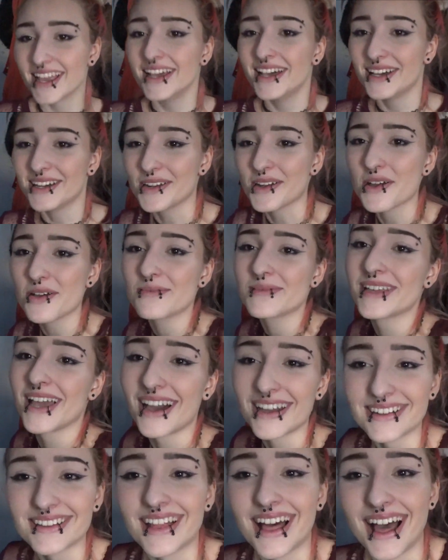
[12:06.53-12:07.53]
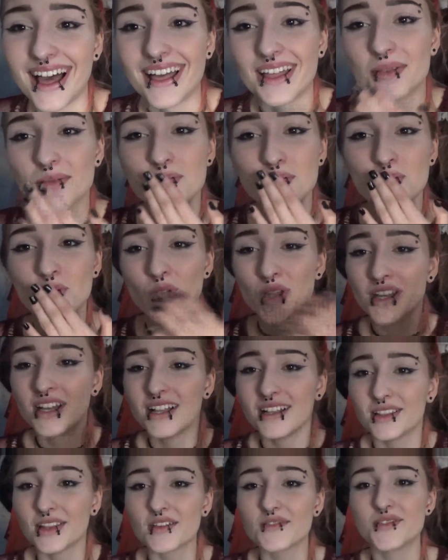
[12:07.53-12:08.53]
It'll help me out a lot.
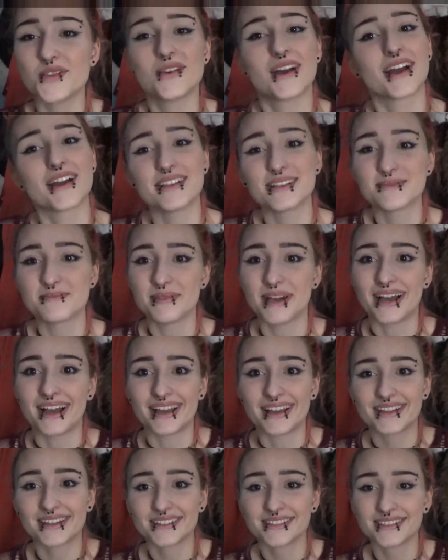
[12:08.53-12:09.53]
Love you guys. Bye.